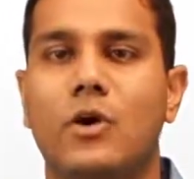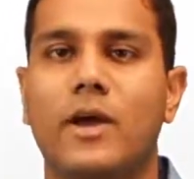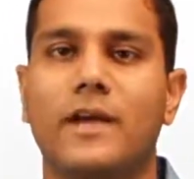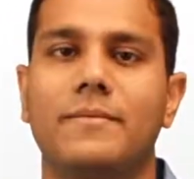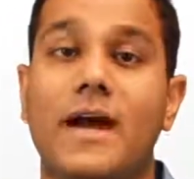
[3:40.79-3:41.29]

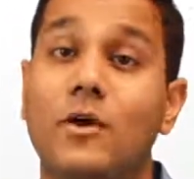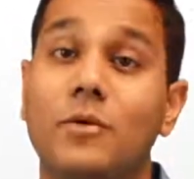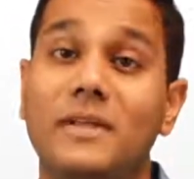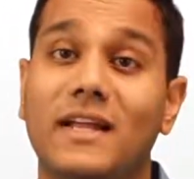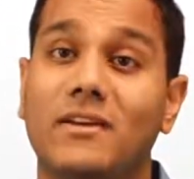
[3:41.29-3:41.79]
Okay, I
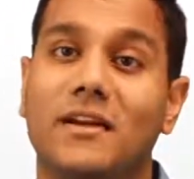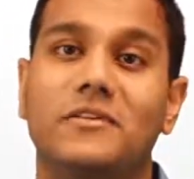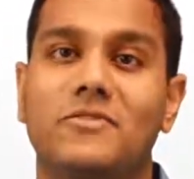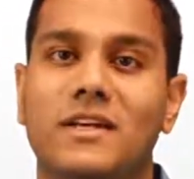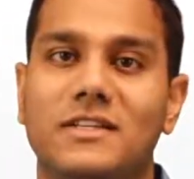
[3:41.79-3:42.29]
hope that
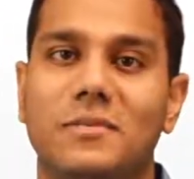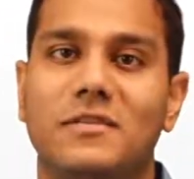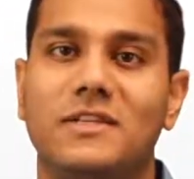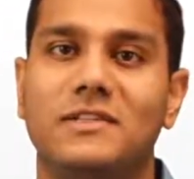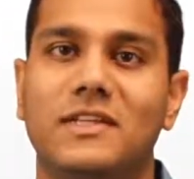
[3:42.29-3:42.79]
clarifies some
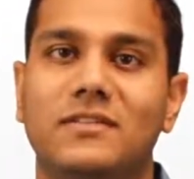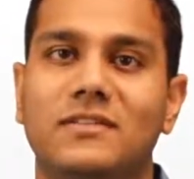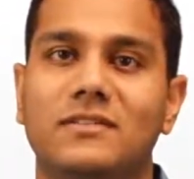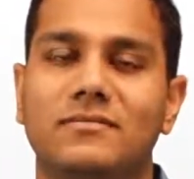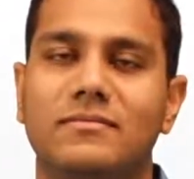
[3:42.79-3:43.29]
of these things.